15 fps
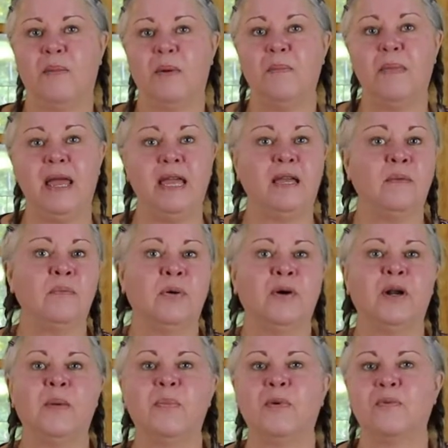make and
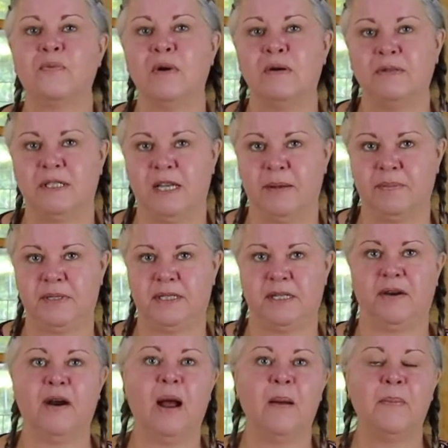put up rosehip
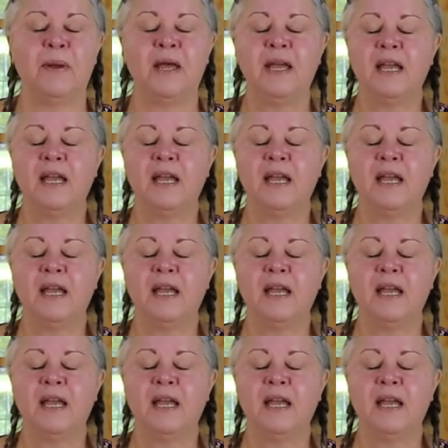syrup.